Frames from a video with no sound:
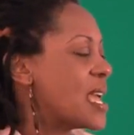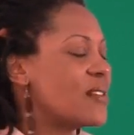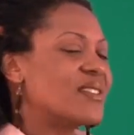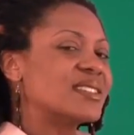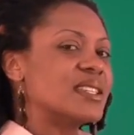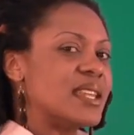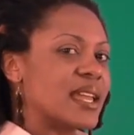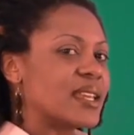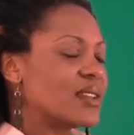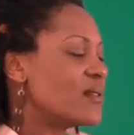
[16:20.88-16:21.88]
If it's a
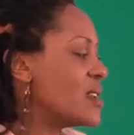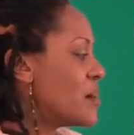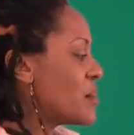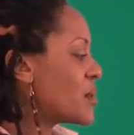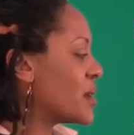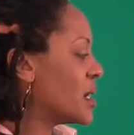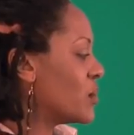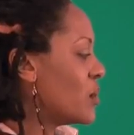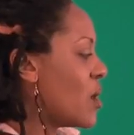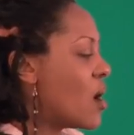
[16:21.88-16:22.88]
negative number,
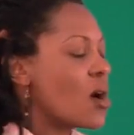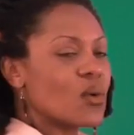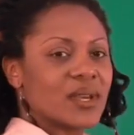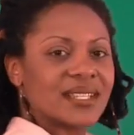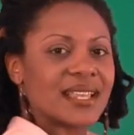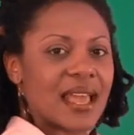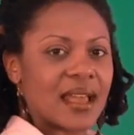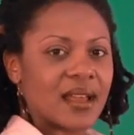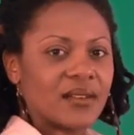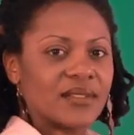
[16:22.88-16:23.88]
it will always
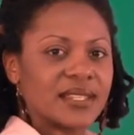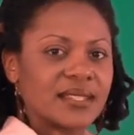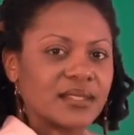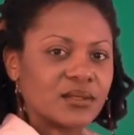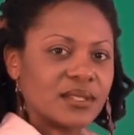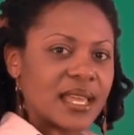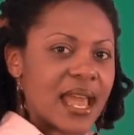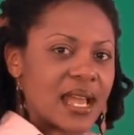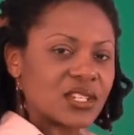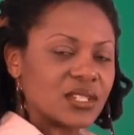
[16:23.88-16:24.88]
have this little
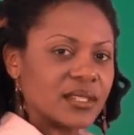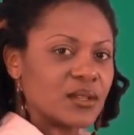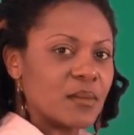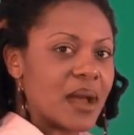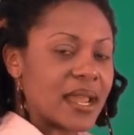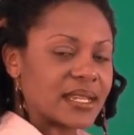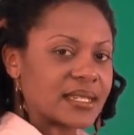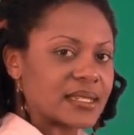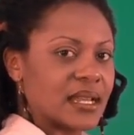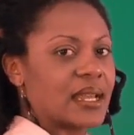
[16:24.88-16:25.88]
dash and little
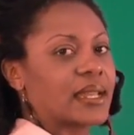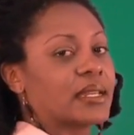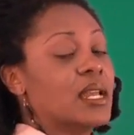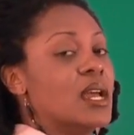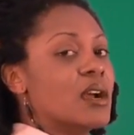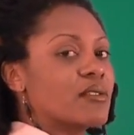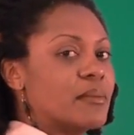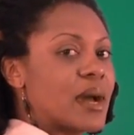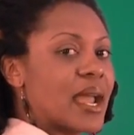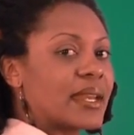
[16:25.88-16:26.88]
minus sign,
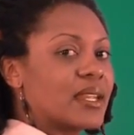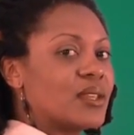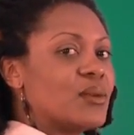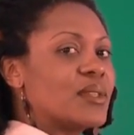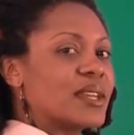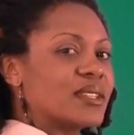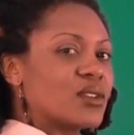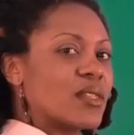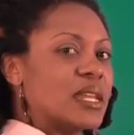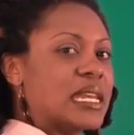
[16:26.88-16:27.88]
reminding you that
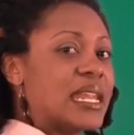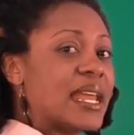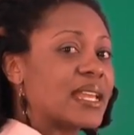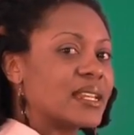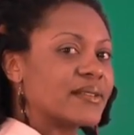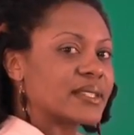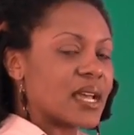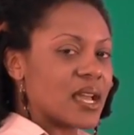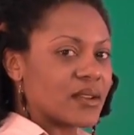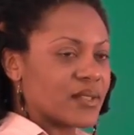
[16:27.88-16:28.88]
it's on the negative
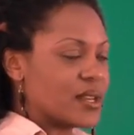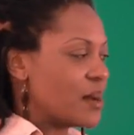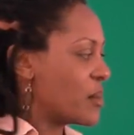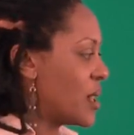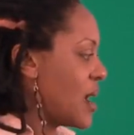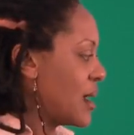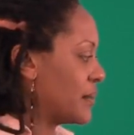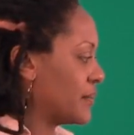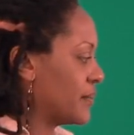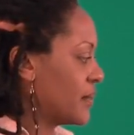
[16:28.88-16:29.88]
side of the number line.